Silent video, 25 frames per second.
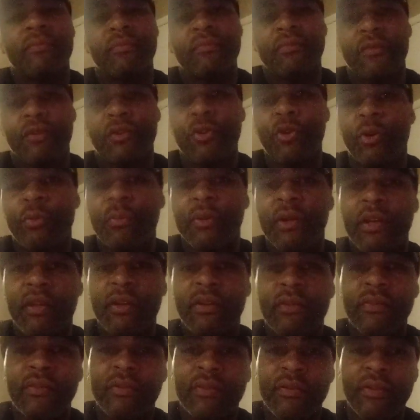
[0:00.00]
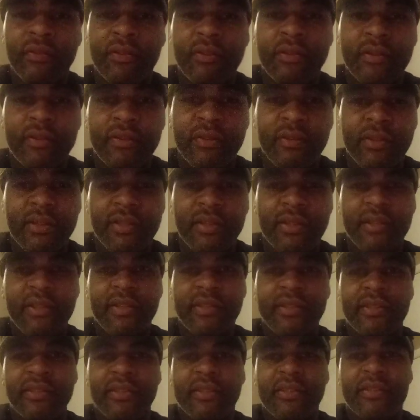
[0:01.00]
You know that you was
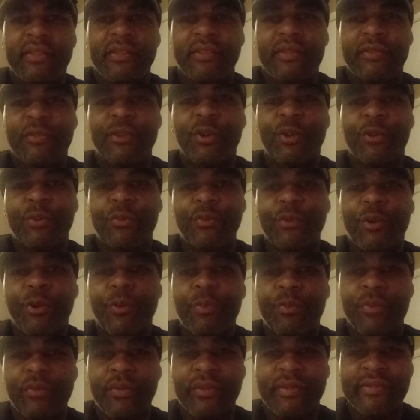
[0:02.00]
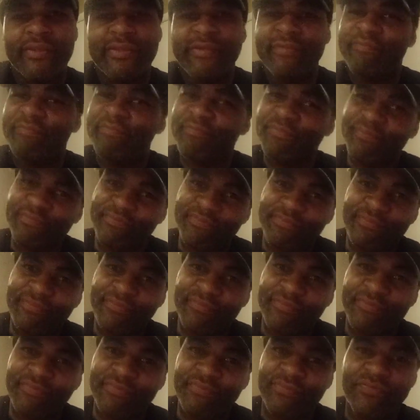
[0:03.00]
sniveling, coward, but you
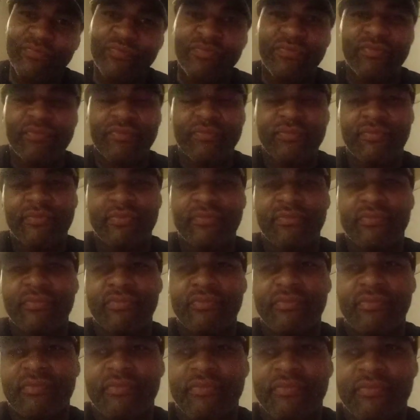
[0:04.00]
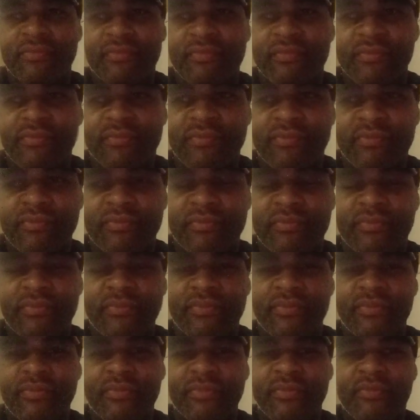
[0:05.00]
managed to keep your head down and you didn't
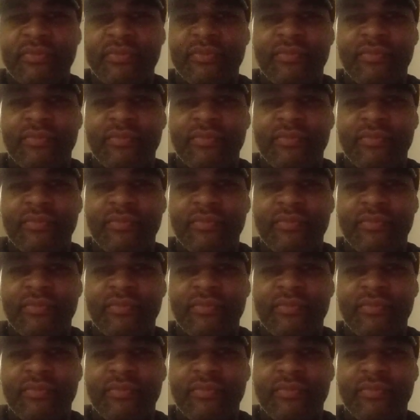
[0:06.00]
offend